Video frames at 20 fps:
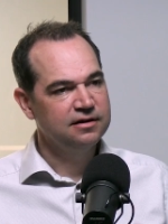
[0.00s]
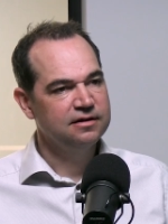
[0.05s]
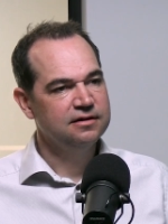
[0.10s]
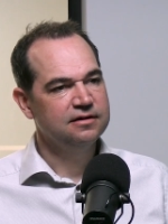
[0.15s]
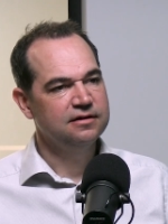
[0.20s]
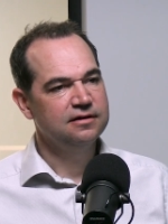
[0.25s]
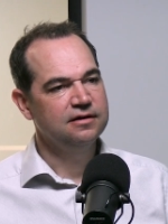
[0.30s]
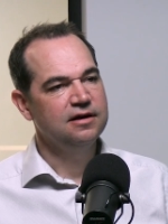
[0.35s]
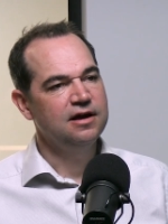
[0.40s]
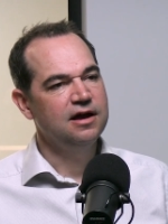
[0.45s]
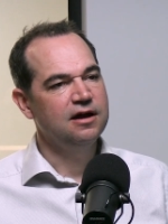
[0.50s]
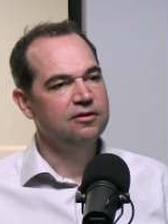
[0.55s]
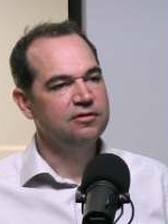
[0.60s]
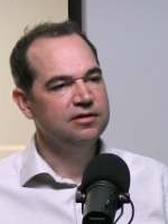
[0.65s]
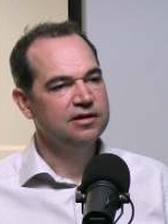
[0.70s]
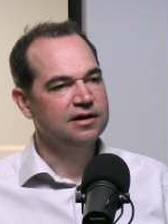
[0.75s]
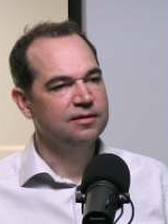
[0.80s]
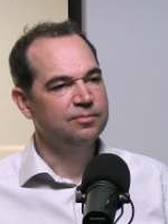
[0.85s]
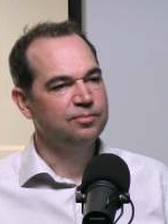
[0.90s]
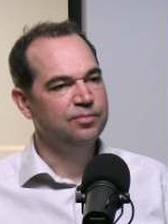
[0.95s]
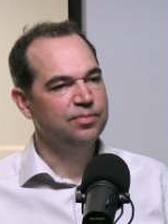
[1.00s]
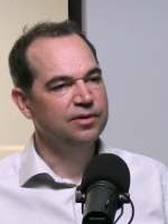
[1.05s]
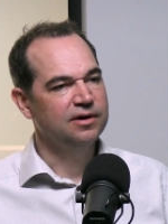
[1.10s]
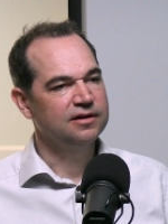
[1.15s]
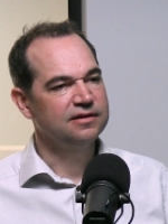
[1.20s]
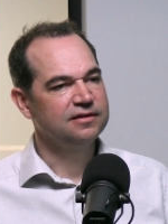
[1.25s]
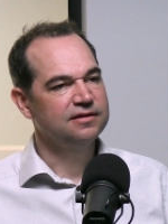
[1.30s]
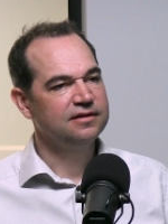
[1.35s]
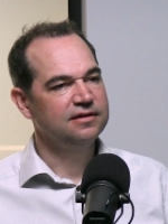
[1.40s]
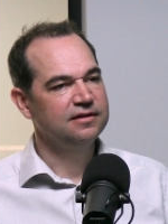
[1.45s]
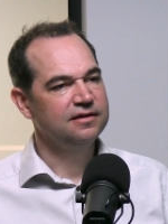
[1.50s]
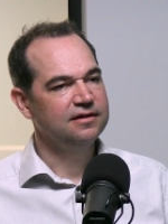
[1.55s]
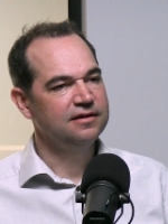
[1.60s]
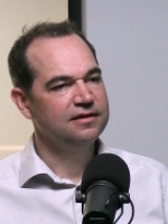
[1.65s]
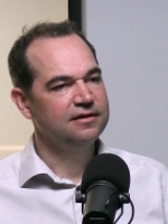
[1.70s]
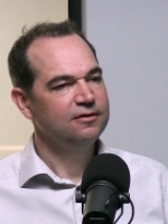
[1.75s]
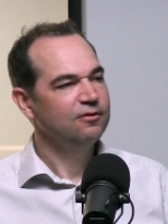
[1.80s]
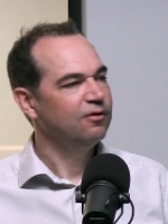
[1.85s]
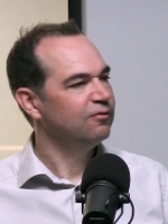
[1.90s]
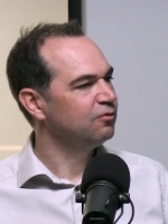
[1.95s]
area, but
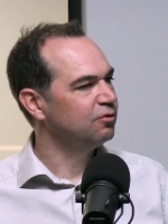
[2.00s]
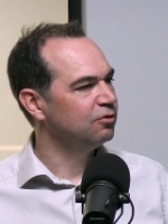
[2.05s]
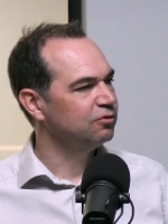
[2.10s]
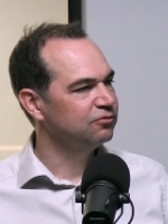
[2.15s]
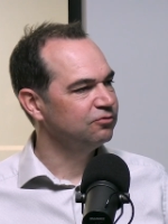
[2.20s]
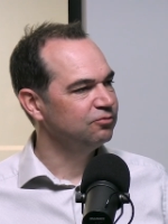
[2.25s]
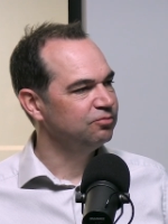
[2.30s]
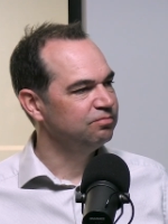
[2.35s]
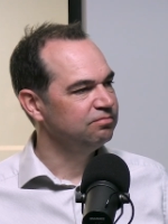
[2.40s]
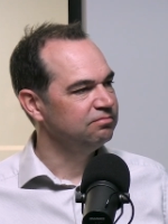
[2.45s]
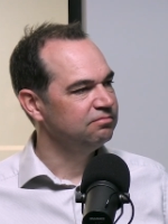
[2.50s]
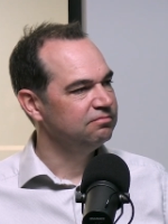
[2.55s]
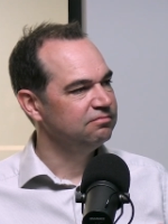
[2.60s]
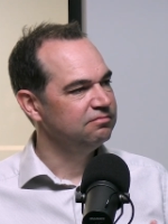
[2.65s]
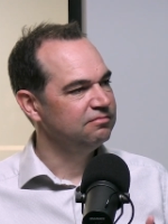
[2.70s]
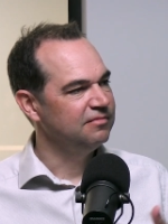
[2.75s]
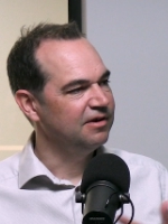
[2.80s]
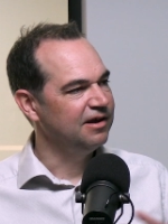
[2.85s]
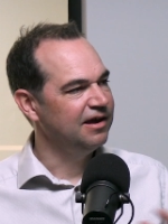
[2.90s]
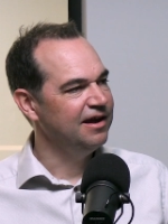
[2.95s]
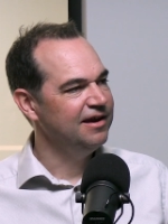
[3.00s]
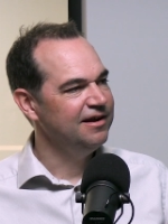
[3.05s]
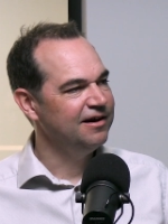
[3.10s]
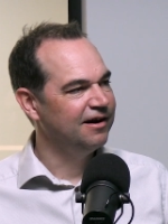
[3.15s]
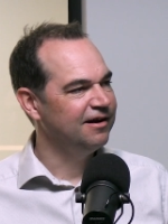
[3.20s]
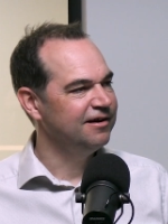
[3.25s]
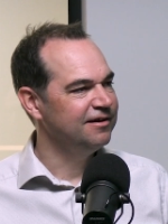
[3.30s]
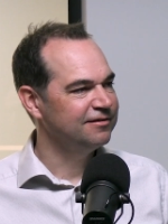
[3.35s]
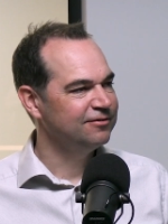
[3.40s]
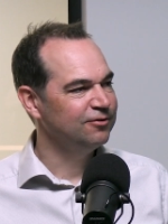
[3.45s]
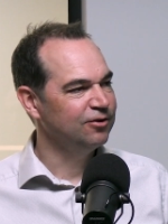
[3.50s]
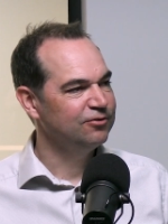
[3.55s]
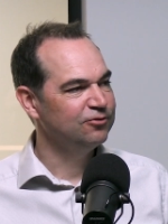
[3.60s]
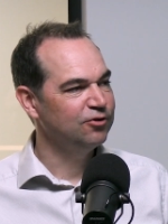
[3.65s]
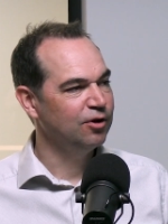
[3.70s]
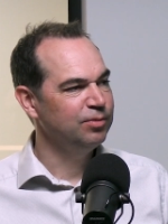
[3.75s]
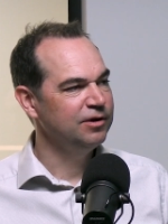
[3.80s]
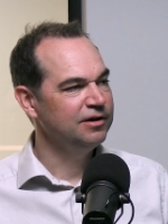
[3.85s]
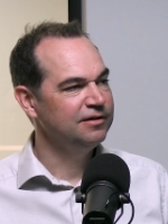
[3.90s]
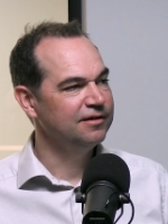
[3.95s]
of course, AI is not
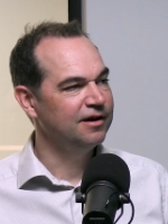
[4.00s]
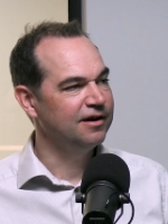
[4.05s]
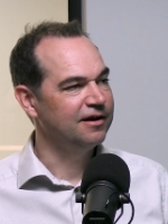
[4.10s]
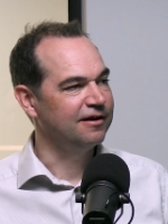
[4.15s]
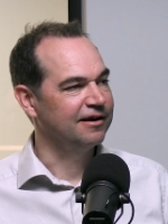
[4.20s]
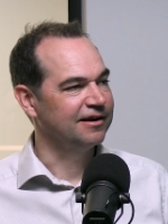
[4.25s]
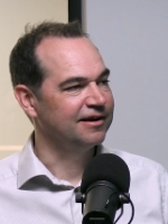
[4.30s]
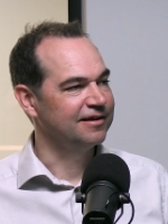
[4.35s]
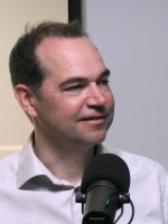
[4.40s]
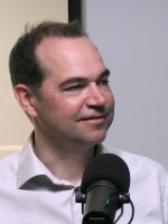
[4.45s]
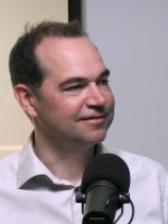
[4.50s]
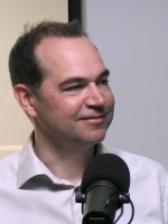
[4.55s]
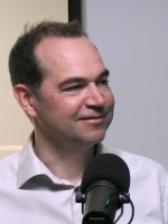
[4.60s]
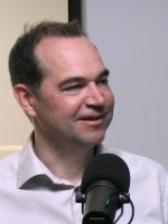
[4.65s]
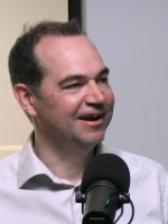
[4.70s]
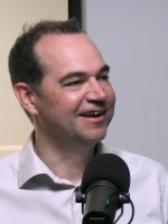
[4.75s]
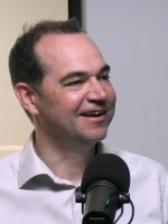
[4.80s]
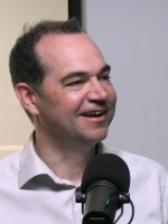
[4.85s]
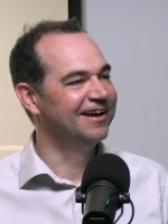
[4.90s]
stopping there, I guess.